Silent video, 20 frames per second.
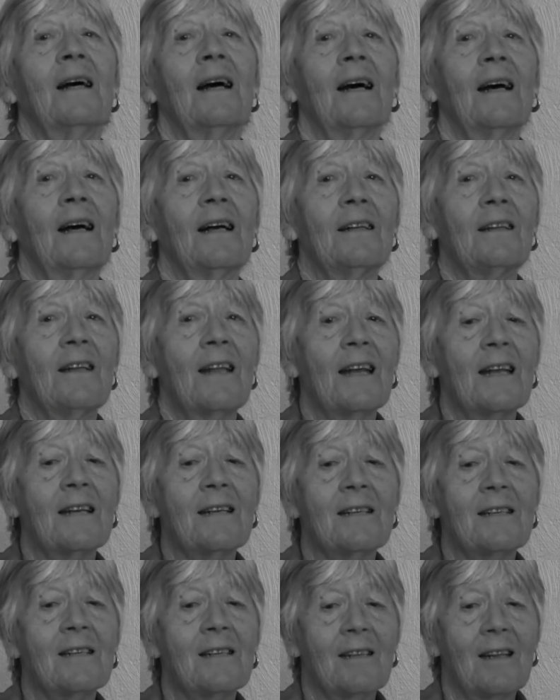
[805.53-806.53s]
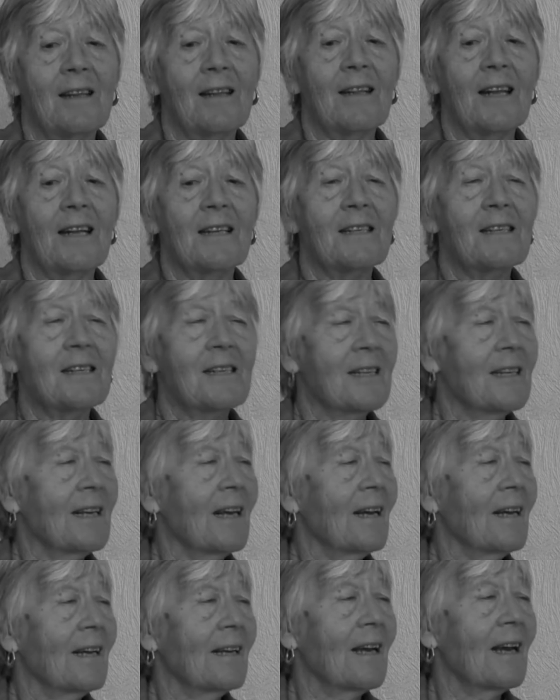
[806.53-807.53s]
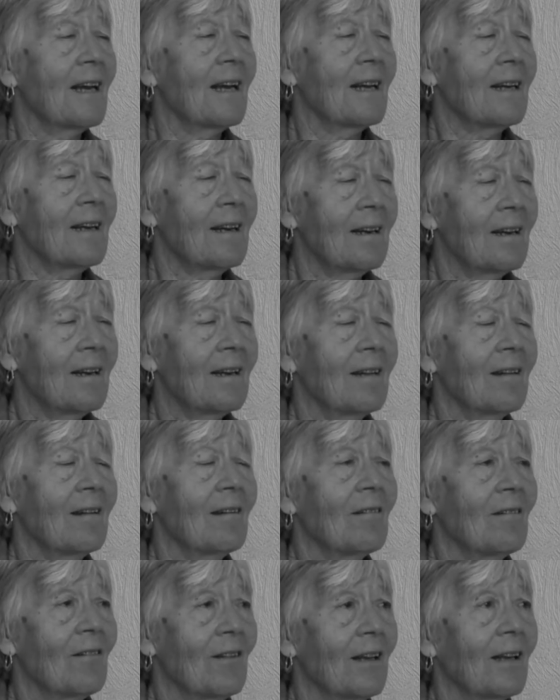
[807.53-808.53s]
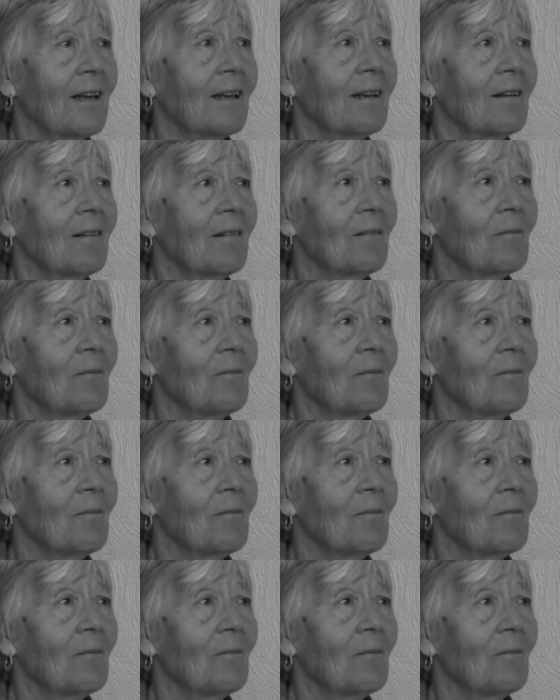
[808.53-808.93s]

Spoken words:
and then CAA thing,